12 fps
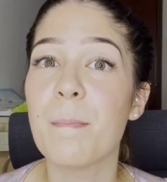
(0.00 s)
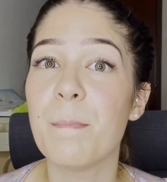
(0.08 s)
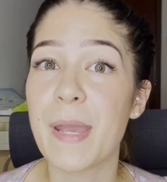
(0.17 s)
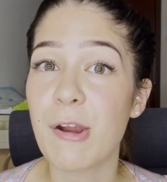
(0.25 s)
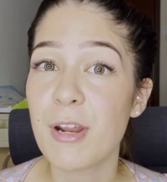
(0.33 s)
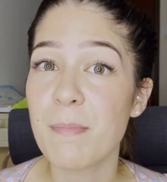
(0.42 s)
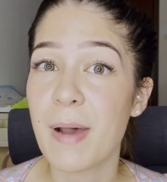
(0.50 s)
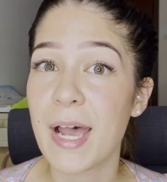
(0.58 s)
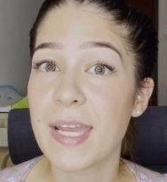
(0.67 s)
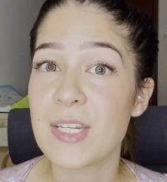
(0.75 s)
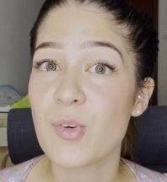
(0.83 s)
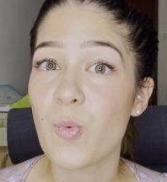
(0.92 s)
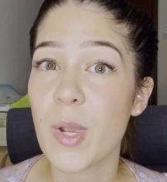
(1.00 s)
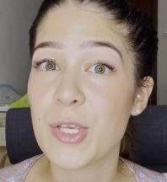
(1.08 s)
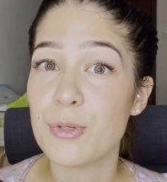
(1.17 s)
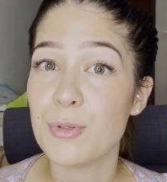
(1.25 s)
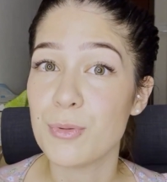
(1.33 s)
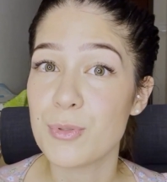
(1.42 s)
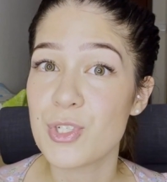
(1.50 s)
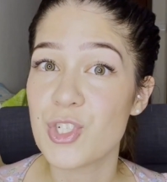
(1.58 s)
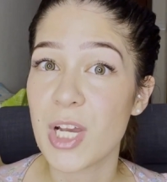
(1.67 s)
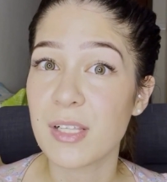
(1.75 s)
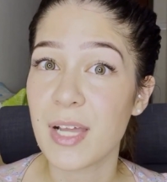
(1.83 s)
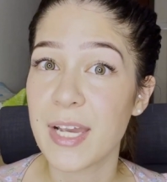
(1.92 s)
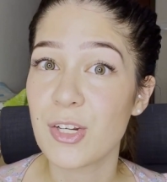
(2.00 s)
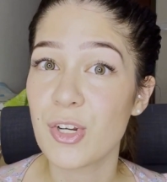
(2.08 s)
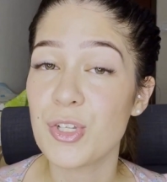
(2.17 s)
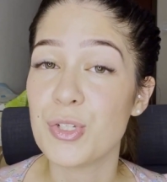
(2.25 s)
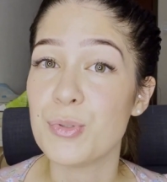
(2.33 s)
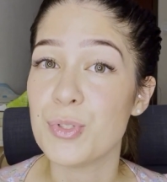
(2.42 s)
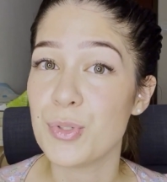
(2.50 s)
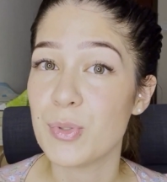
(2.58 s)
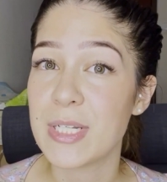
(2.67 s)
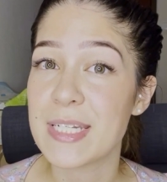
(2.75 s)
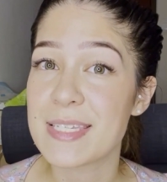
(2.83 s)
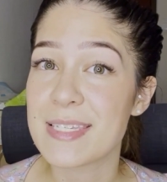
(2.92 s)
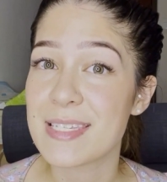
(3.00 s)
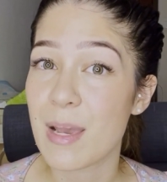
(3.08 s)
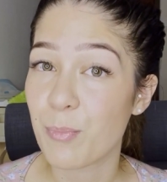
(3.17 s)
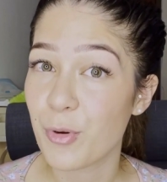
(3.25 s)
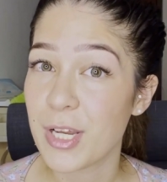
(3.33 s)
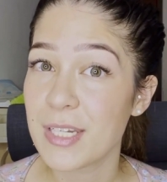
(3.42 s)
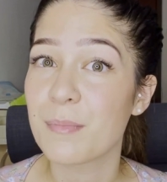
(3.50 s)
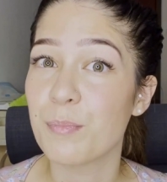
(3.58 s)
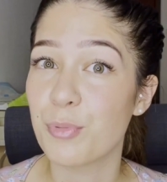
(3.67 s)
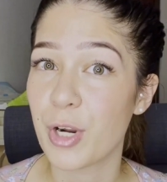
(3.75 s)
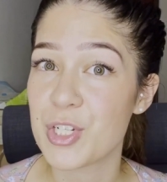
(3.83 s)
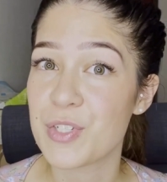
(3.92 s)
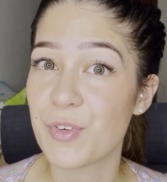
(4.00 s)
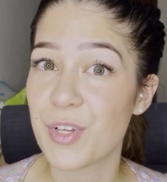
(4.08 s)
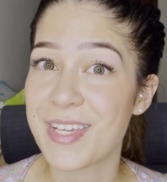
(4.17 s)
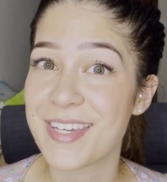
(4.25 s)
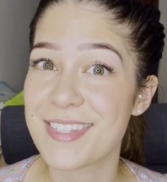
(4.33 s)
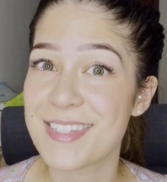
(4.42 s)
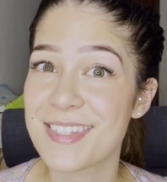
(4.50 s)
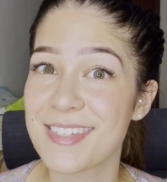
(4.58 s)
Bear in mind, when you use gel liner, you do need a separate brush for this.